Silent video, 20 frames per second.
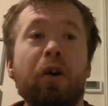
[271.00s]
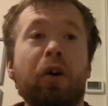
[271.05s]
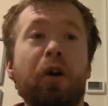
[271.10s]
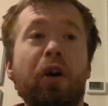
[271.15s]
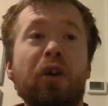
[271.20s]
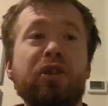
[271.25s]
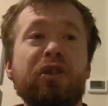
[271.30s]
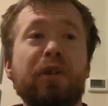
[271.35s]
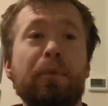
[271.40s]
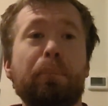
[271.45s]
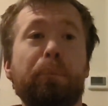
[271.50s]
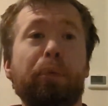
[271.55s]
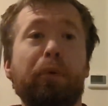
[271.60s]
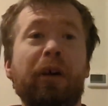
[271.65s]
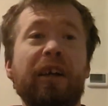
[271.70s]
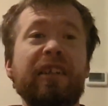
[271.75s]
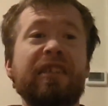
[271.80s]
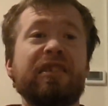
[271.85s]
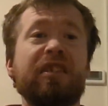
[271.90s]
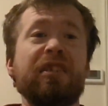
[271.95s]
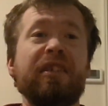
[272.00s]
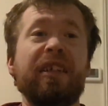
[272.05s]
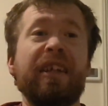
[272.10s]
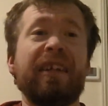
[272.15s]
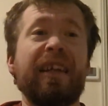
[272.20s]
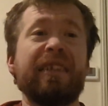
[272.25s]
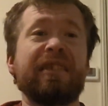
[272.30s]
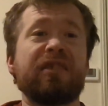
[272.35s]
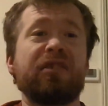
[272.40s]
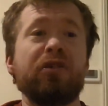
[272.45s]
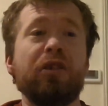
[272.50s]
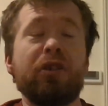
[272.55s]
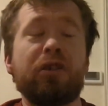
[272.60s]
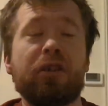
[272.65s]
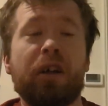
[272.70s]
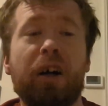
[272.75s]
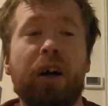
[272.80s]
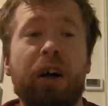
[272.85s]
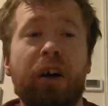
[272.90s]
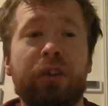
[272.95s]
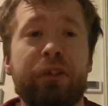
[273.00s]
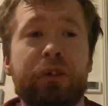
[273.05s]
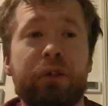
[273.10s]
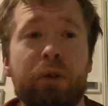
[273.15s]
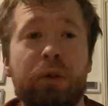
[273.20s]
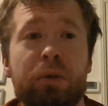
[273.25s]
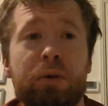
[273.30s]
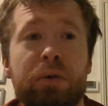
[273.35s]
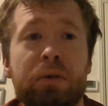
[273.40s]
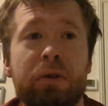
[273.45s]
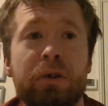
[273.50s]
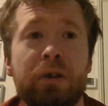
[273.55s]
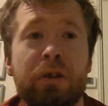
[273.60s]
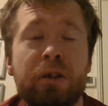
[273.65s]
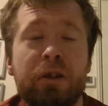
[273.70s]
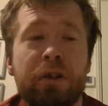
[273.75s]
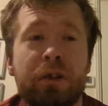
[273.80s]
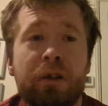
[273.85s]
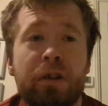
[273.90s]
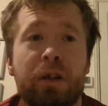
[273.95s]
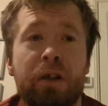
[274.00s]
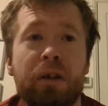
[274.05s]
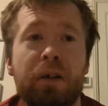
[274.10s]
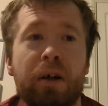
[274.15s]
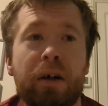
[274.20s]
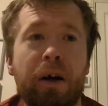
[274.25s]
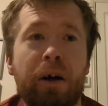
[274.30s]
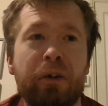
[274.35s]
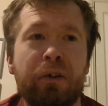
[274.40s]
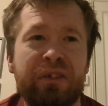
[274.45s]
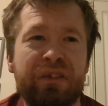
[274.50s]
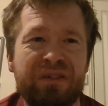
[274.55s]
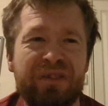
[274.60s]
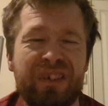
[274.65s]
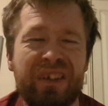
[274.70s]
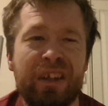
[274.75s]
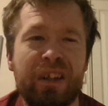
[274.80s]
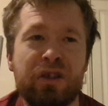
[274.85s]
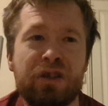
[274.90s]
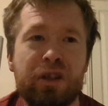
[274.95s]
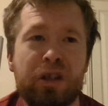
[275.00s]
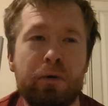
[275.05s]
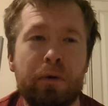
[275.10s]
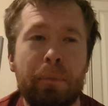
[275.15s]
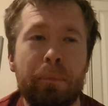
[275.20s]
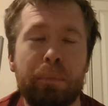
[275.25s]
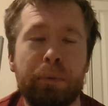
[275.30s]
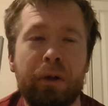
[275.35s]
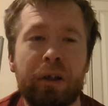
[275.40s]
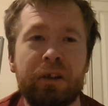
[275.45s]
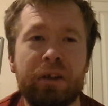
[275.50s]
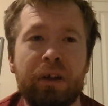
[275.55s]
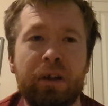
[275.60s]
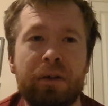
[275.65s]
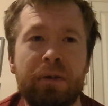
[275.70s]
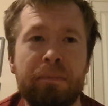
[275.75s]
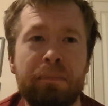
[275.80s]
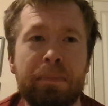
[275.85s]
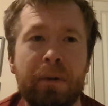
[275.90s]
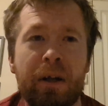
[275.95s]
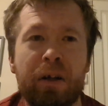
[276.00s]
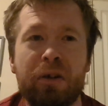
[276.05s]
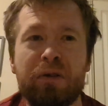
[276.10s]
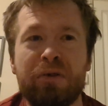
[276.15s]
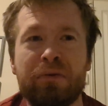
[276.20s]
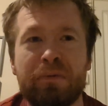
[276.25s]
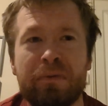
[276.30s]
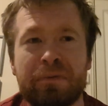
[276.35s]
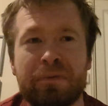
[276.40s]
On to Brighton against Newcastle. Look, I was thinking 2-1 Brighton, but